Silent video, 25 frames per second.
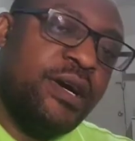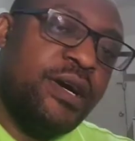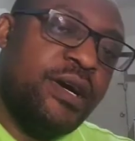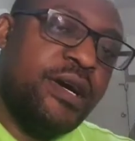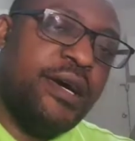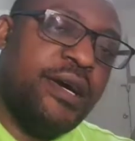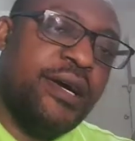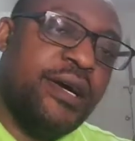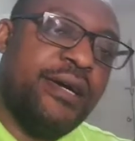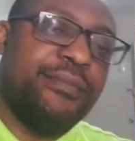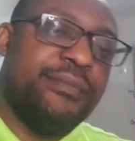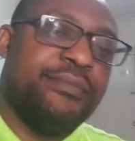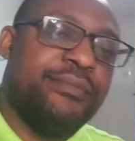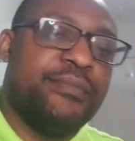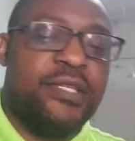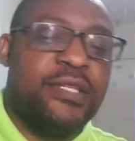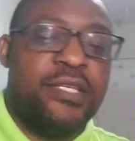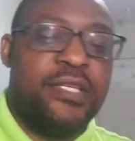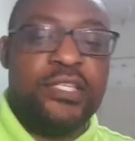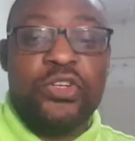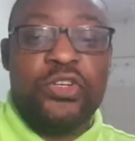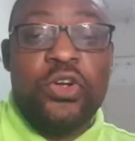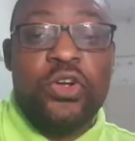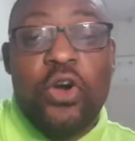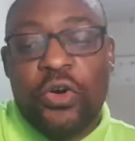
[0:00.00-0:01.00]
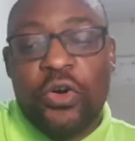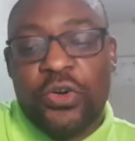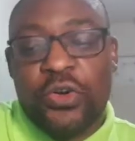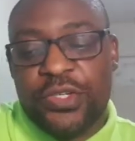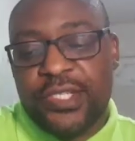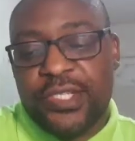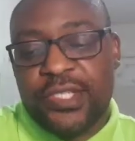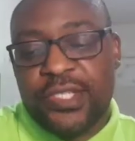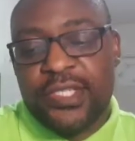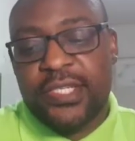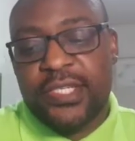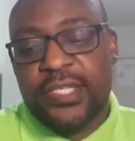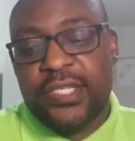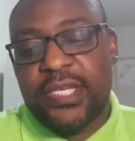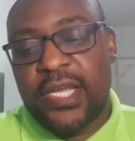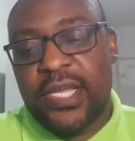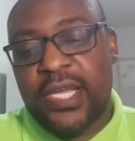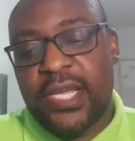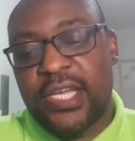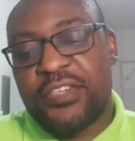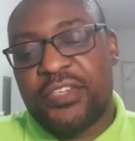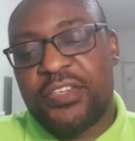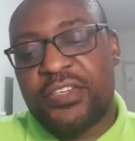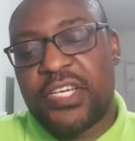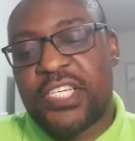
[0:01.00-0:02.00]
this course,
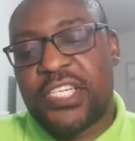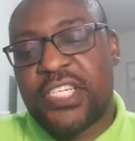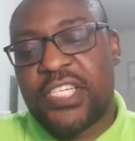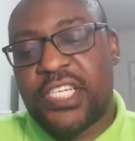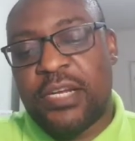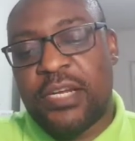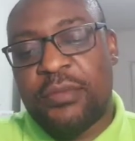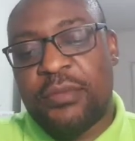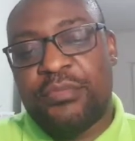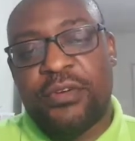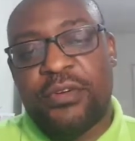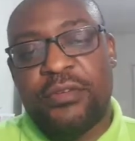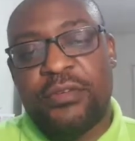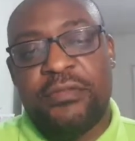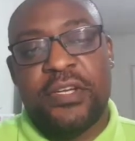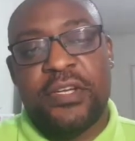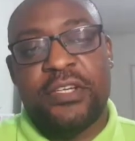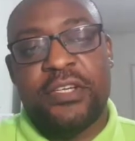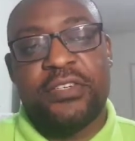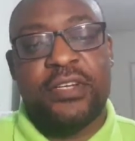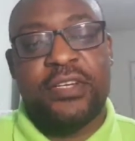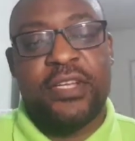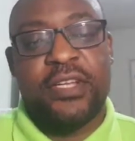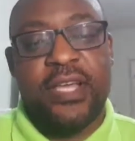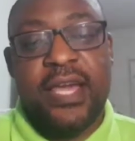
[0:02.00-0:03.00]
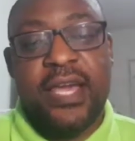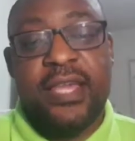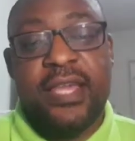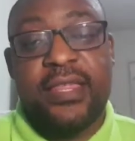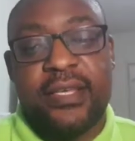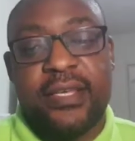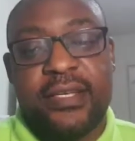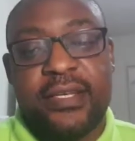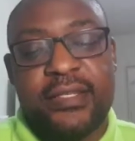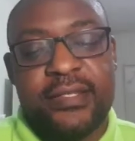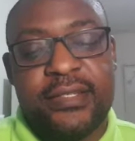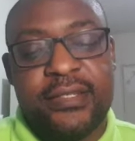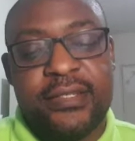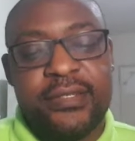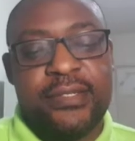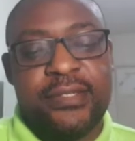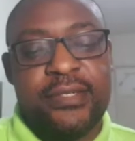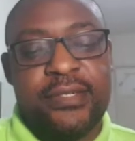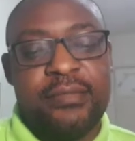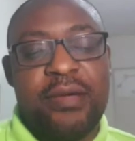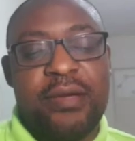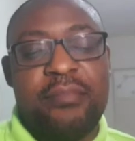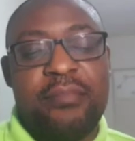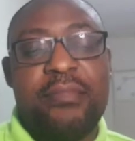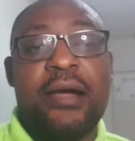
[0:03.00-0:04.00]
Education and Professional Ethics.
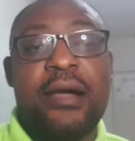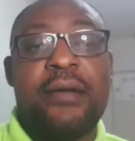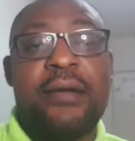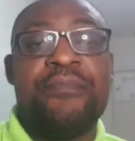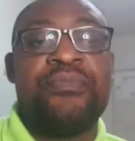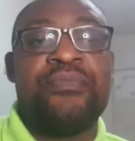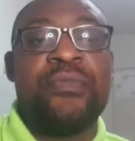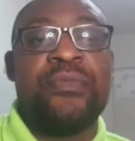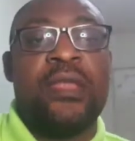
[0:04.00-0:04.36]
Remember,